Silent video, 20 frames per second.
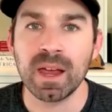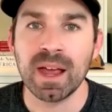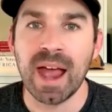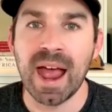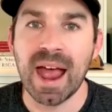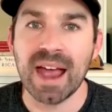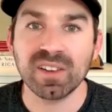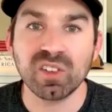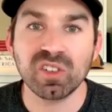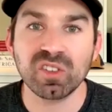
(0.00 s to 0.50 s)

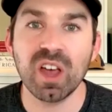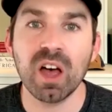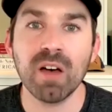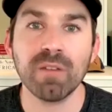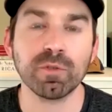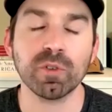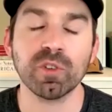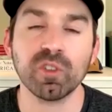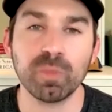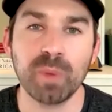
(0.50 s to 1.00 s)
has
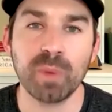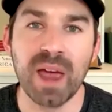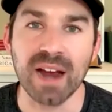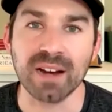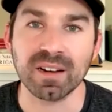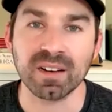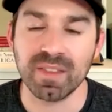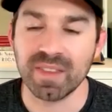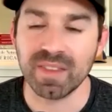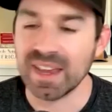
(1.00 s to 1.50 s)
self
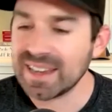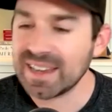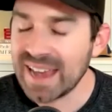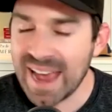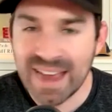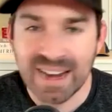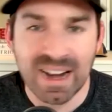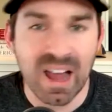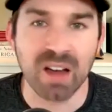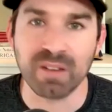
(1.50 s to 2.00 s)
respect, they
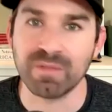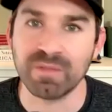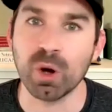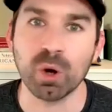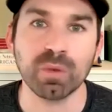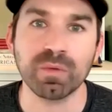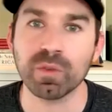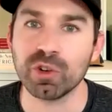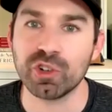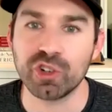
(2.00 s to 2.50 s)
cannot
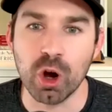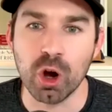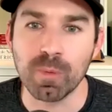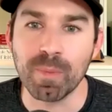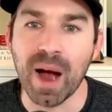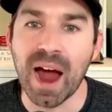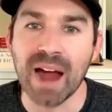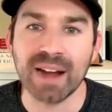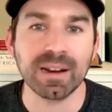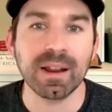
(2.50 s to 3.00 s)
vote for Joe
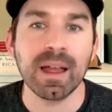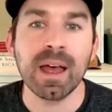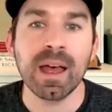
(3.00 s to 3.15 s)
Biden,